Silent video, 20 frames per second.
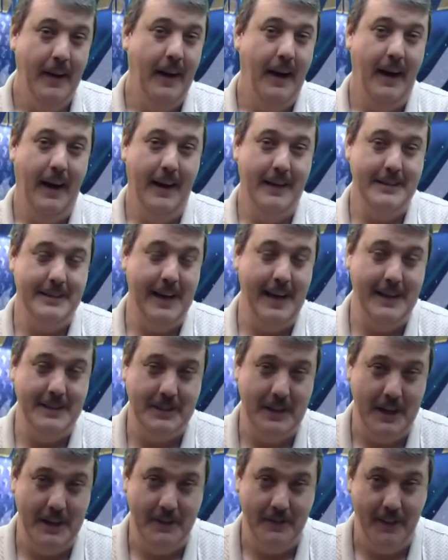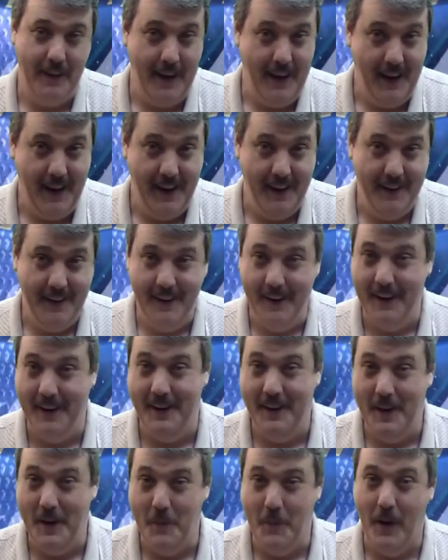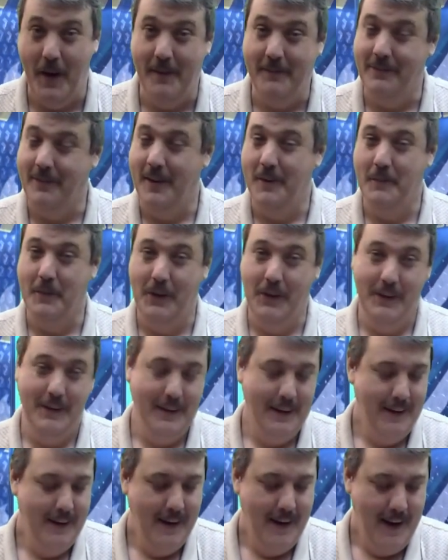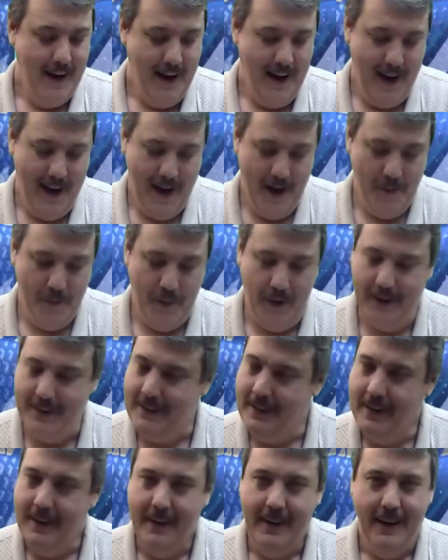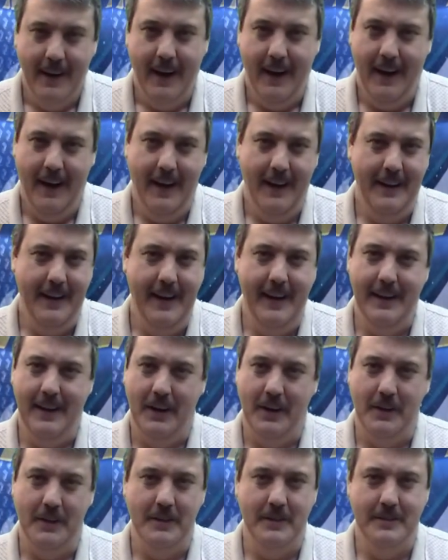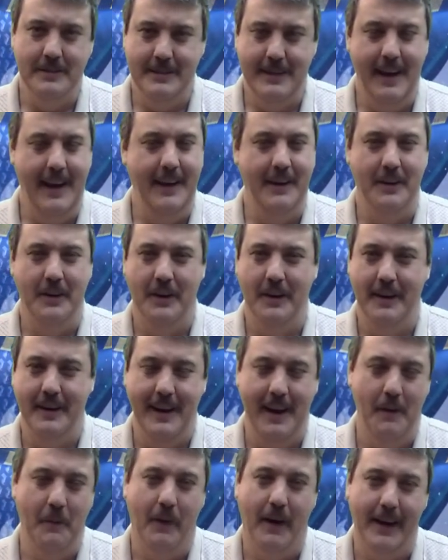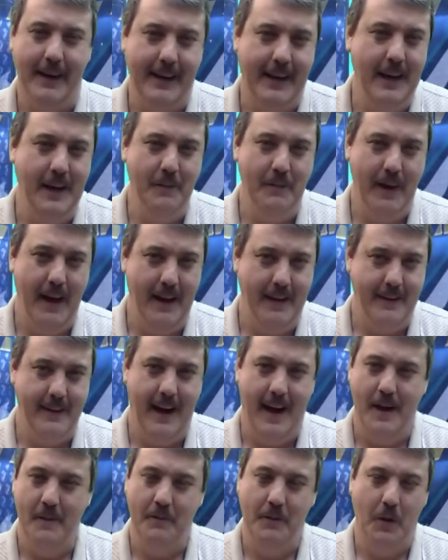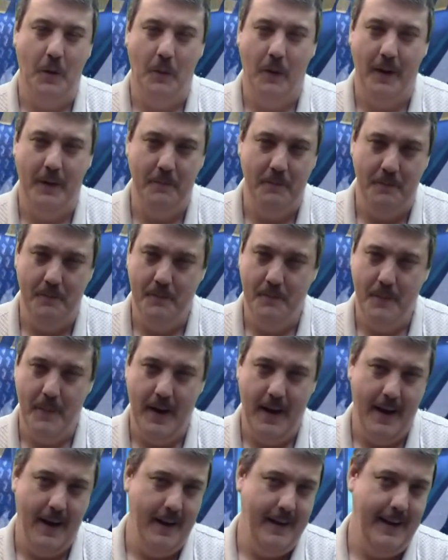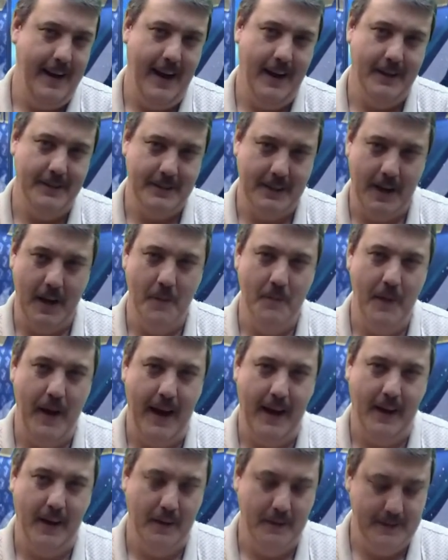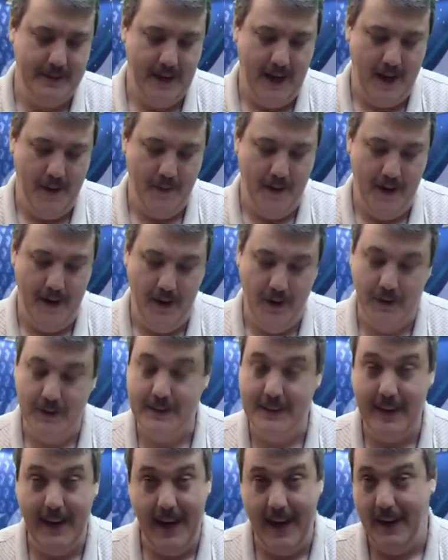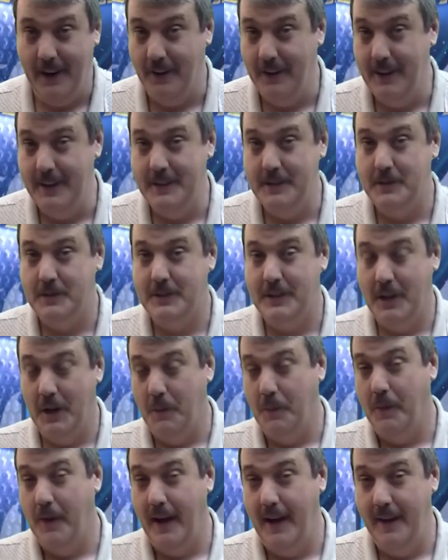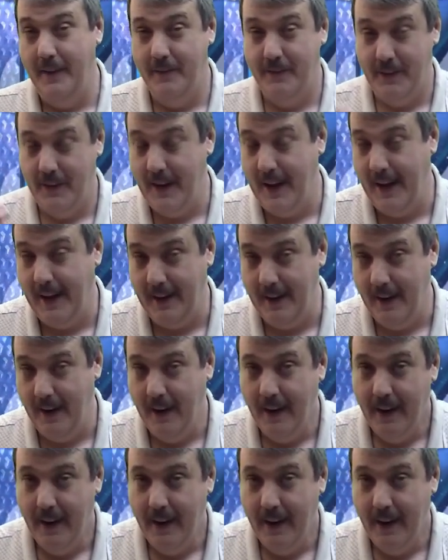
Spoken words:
Sanchez fan and a butt fumble, but they look dang good, and they want to keep that top. Don't want Dallas to come back up top. I know Seattle is still playing for that